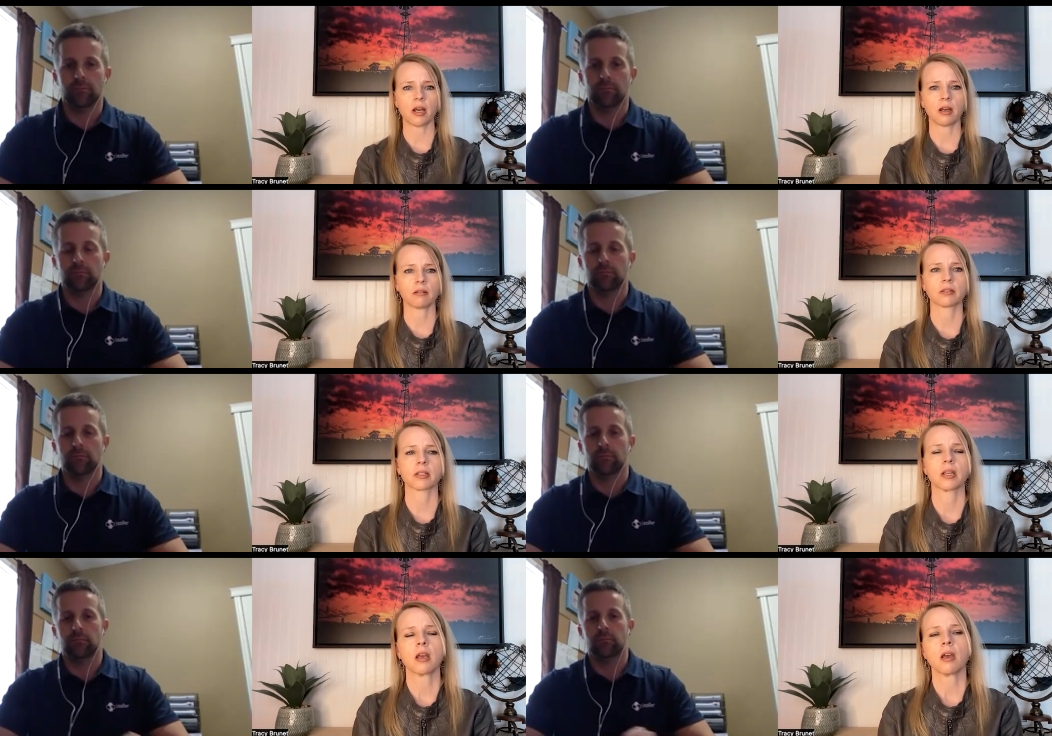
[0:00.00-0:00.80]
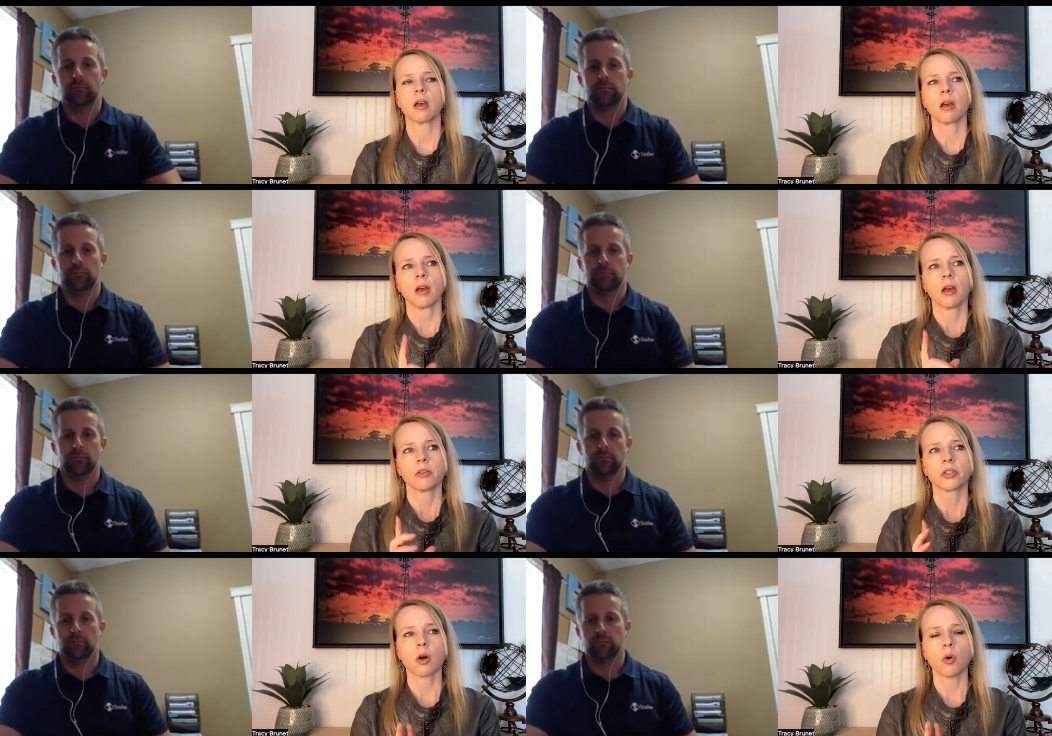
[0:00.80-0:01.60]
Speaker 1: that.
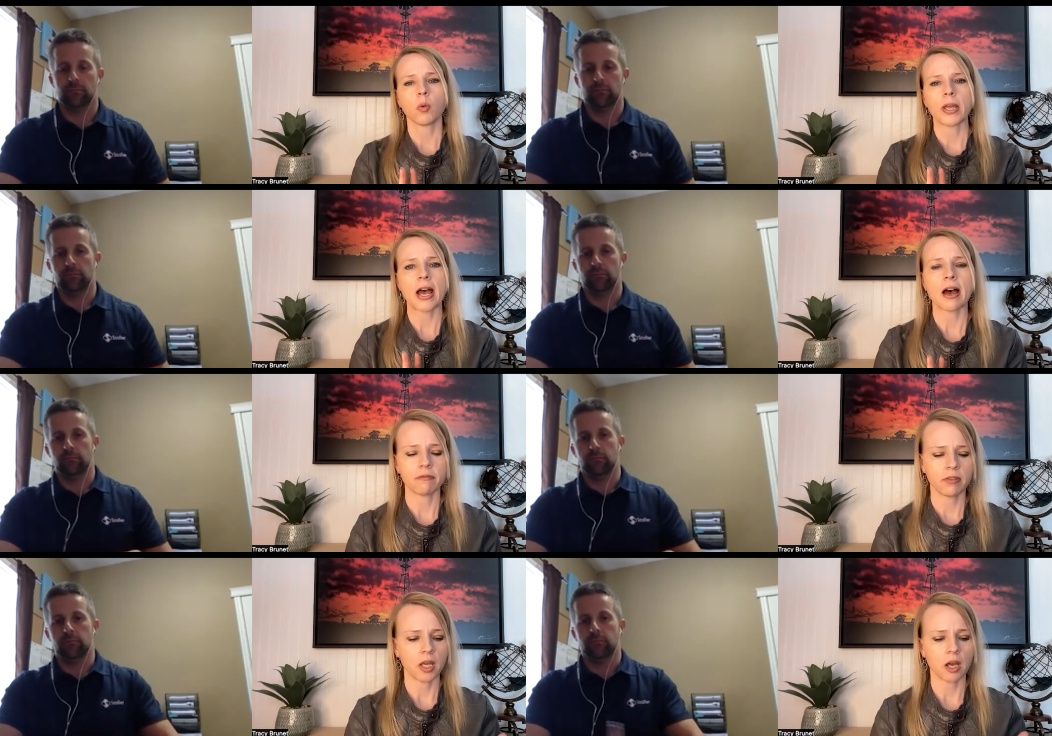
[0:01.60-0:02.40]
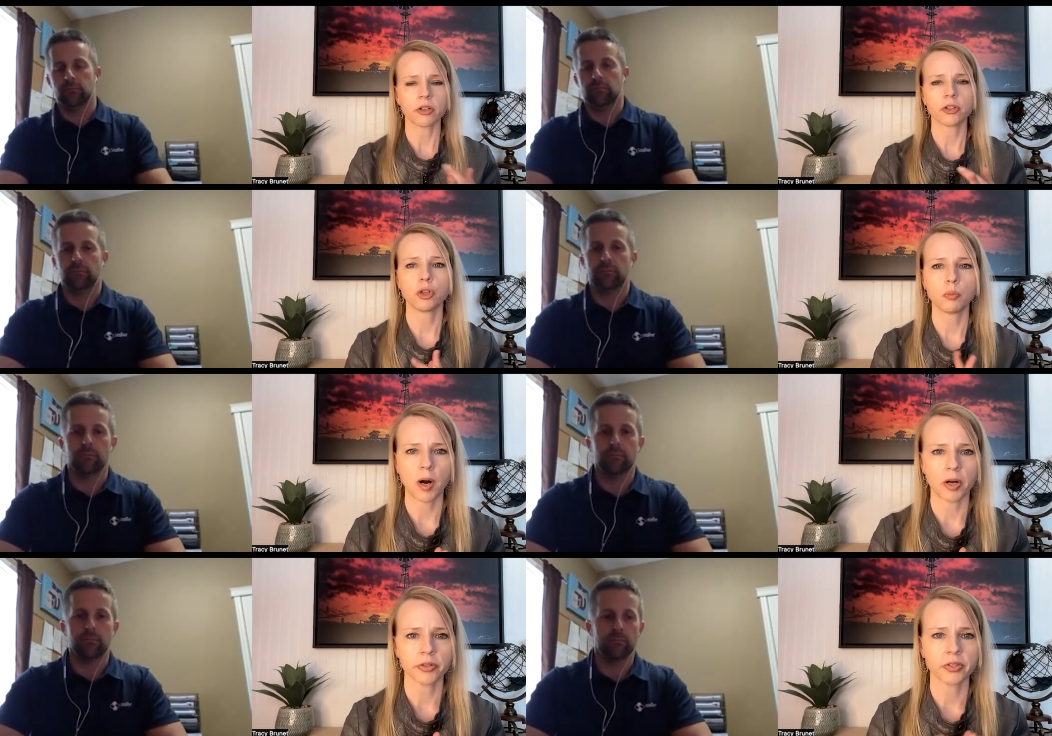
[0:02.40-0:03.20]
So we have the other two
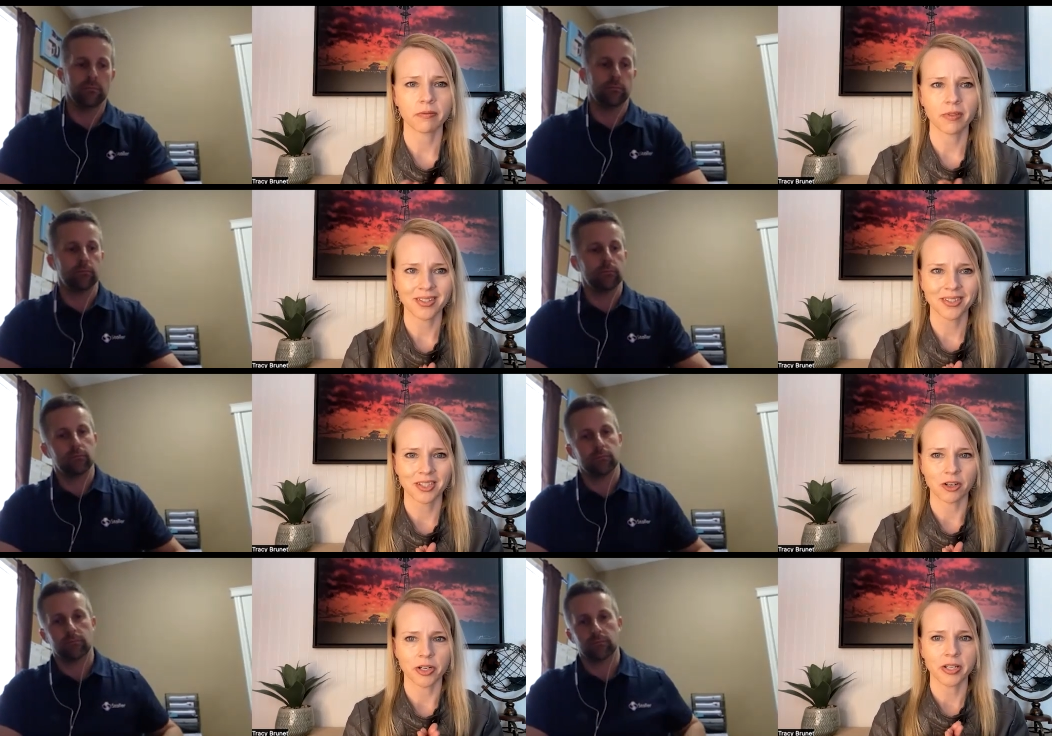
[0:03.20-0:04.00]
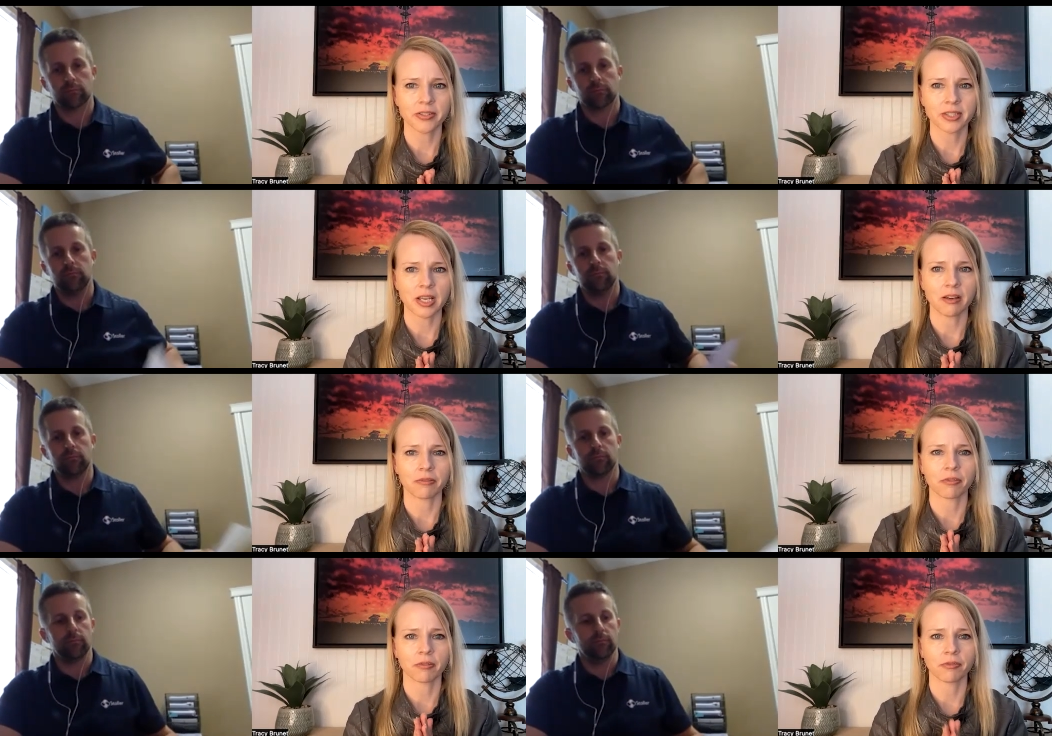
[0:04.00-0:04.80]
parts of this series
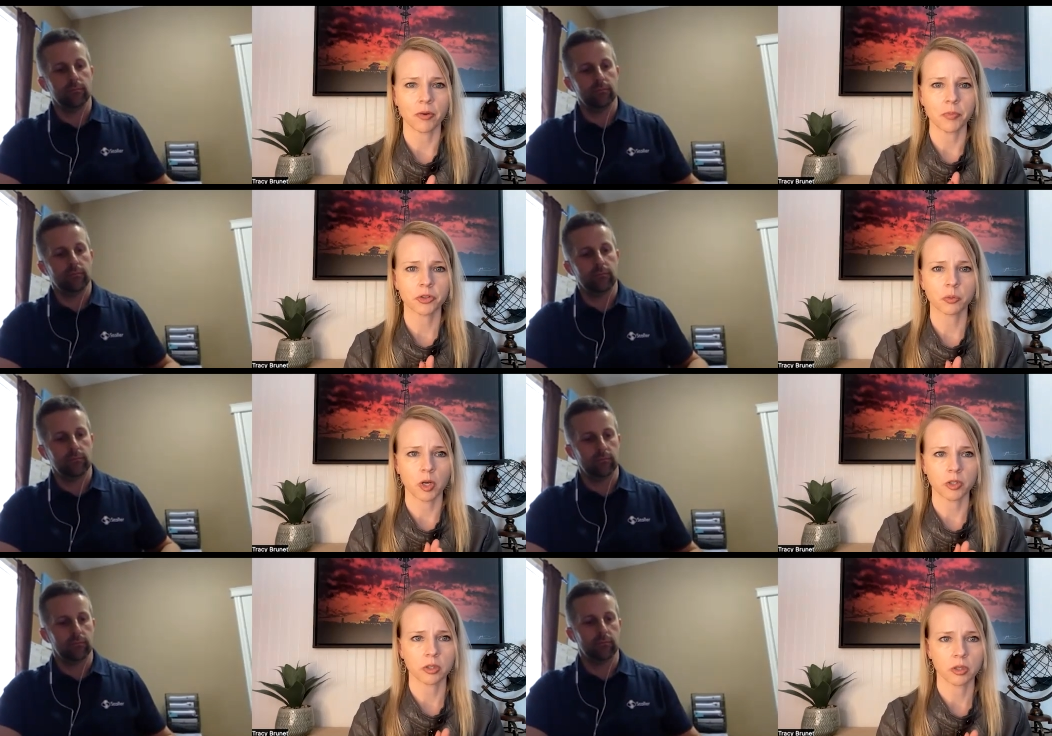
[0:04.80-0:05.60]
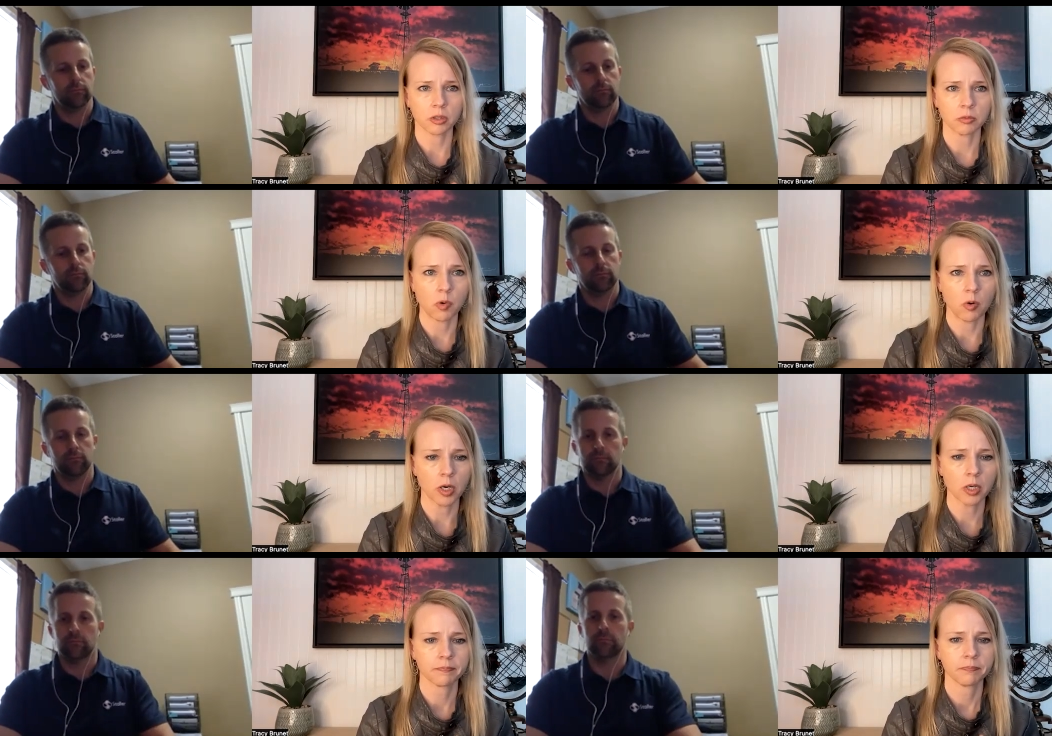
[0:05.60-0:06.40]
if farmers want to learn more.